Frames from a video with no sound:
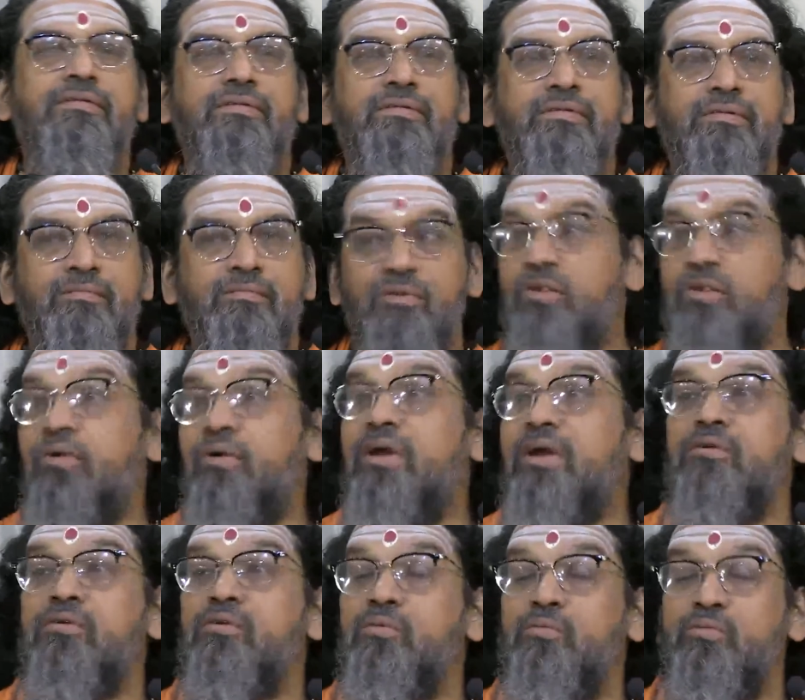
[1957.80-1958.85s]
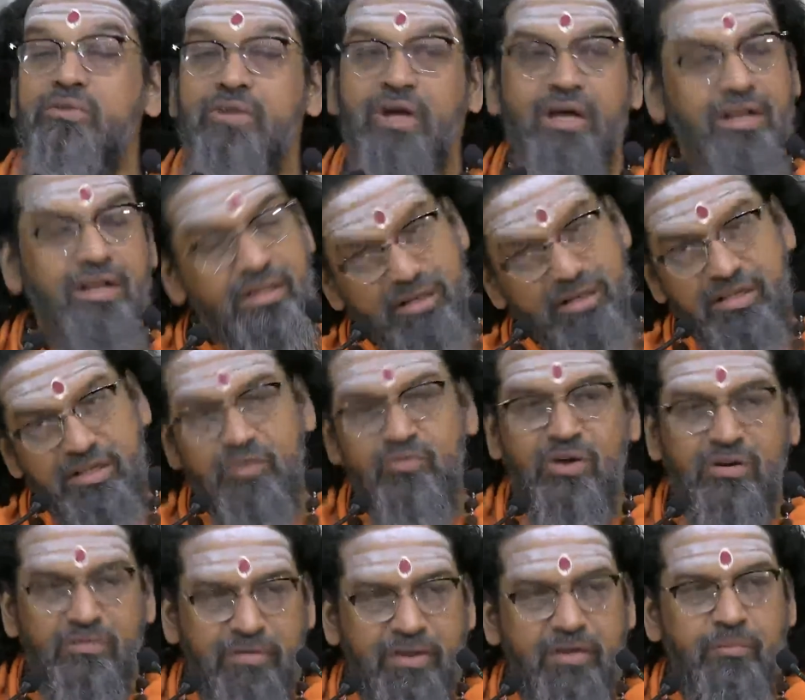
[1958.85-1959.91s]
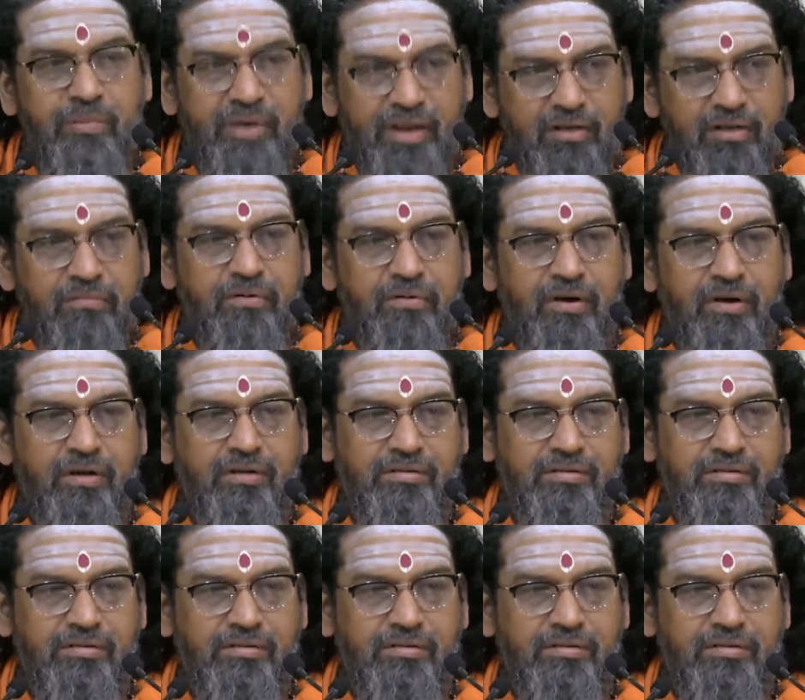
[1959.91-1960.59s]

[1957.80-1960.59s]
Only why you do puja? This is what we are meant for.